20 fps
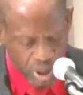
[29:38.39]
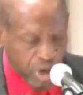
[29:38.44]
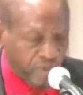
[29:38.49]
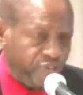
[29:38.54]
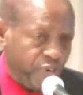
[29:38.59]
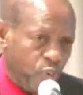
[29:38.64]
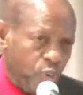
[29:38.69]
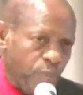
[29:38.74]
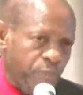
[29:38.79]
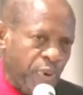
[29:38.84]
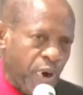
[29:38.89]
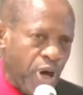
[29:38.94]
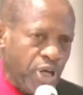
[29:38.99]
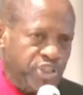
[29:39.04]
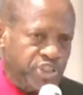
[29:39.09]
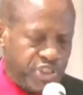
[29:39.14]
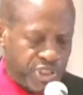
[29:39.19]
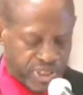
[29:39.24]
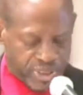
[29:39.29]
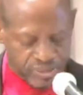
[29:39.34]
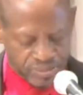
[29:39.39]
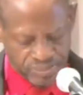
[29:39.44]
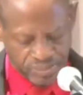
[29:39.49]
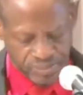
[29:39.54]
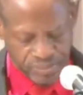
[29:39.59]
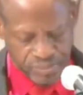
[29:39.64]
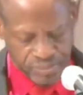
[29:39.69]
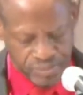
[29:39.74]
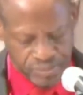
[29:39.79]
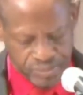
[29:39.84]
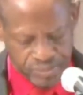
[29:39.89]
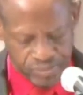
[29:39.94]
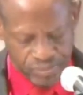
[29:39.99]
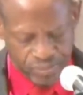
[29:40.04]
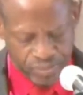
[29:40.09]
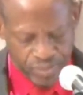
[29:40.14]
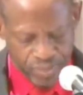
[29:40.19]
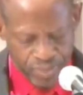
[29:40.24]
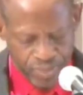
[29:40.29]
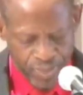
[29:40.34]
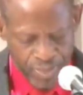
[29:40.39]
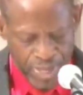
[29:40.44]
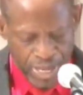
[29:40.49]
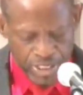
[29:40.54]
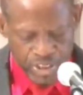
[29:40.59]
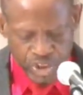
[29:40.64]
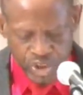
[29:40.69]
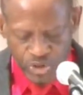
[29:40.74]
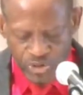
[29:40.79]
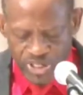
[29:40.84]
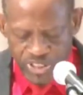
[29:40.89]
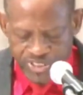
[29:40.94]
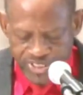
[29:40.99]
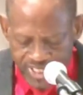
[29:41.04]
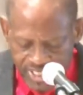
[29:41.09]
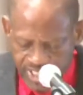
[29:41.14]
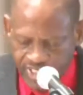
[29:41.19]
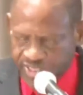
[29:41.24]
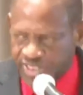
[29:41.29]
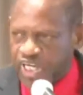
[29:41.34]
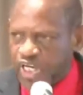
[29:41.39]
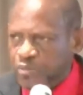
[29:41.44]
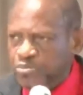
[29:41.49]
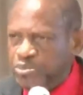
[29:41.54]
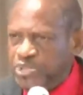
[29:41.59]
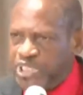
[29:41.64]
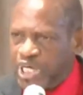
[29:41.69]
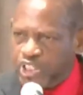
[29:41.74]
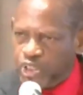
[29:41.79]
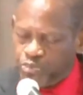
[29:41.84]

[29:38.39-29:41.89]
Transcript: of our party. And so the systems and the